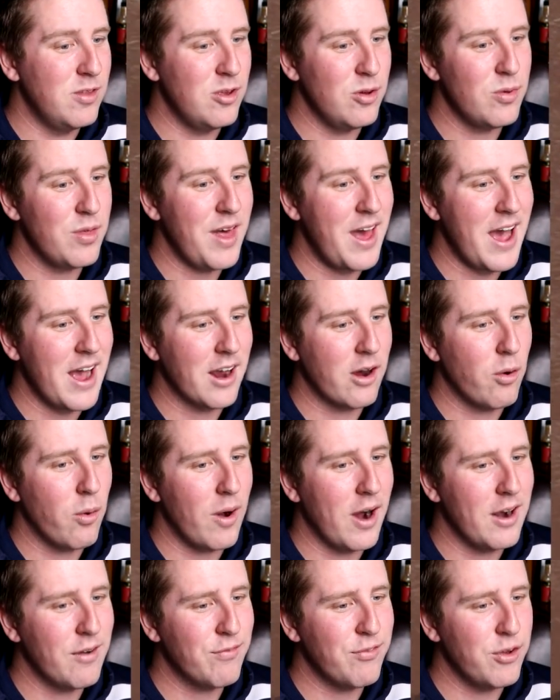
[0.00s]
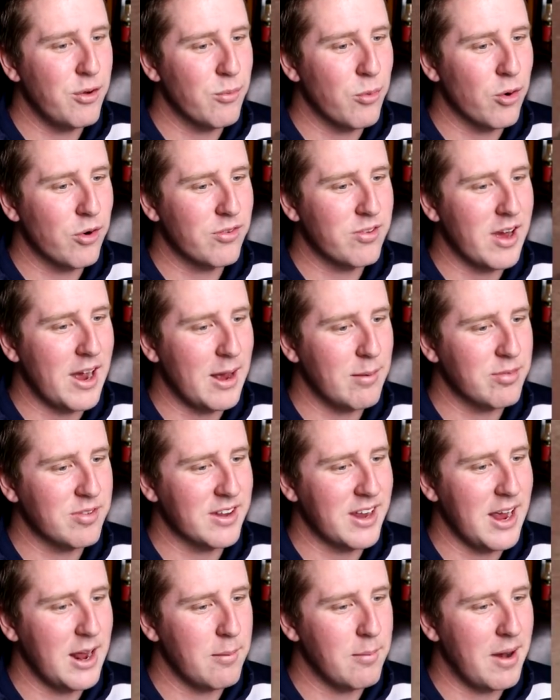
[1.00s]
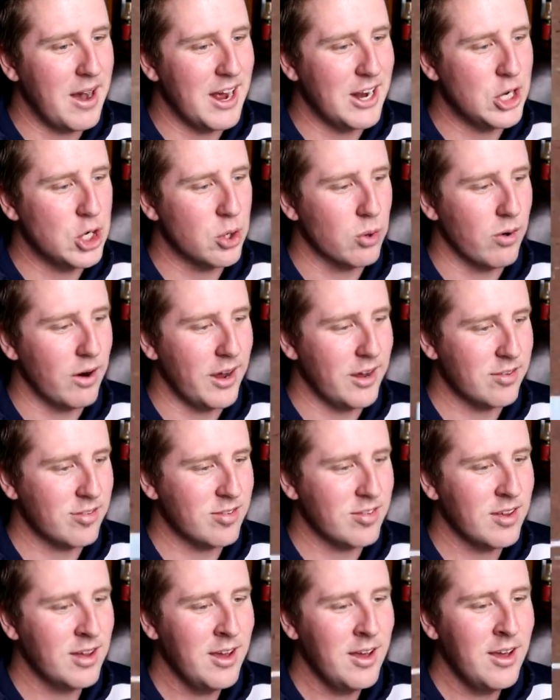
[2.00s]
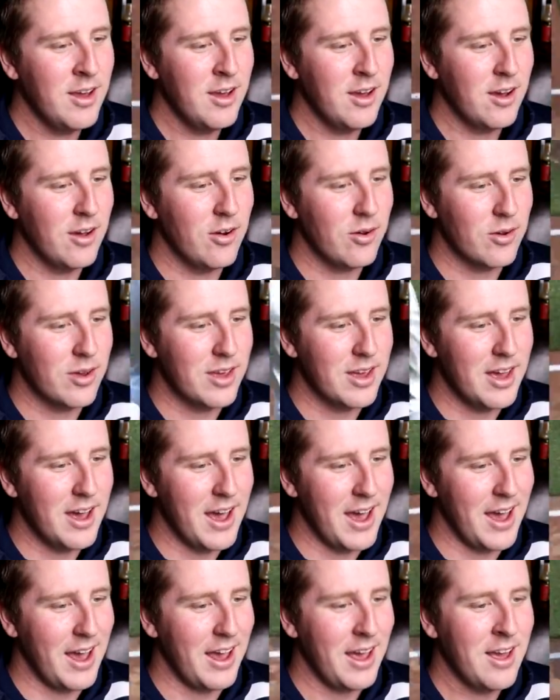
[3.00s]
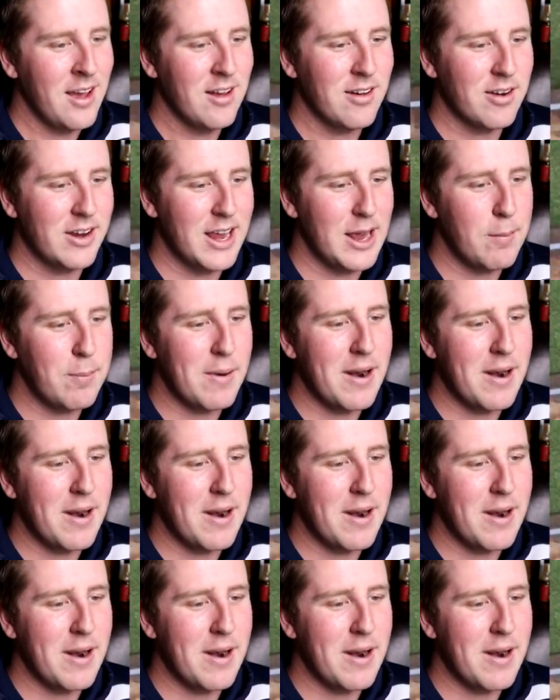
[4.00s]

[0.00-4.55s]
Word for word: do that quite a few more times to gain my trust. Okay. Well, keep